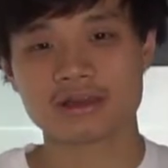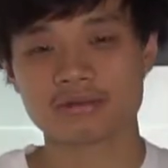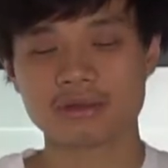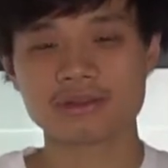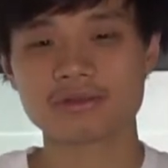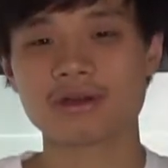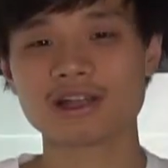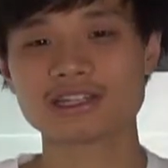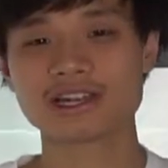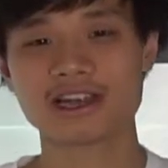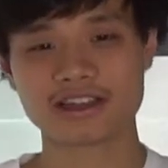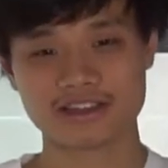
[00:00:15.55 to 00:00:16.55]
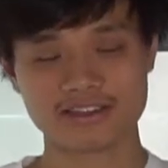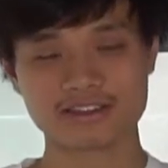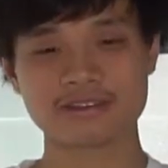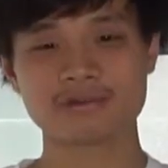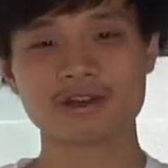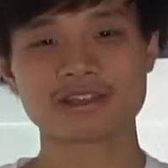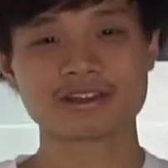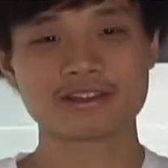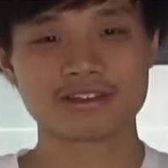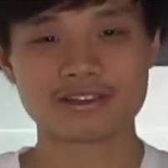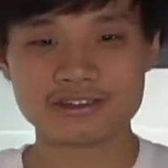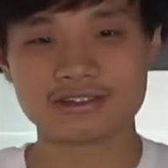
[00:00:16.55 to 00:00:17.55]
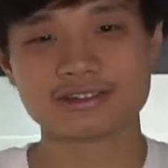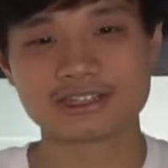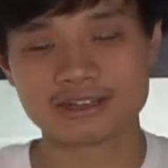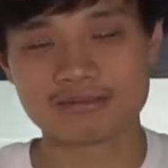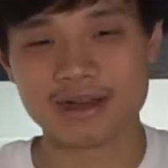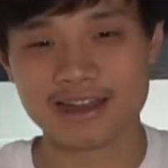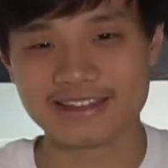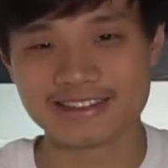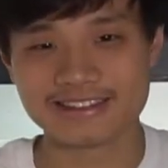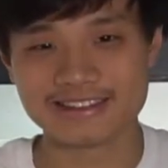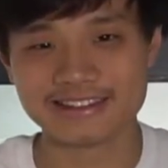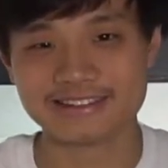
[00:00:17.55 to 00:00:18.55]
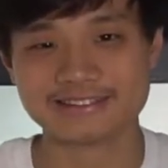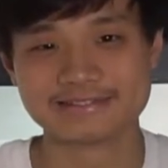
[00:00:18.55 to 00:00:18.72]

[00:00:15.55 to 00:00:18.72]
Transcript: please watch on and see whether you should buy this tea.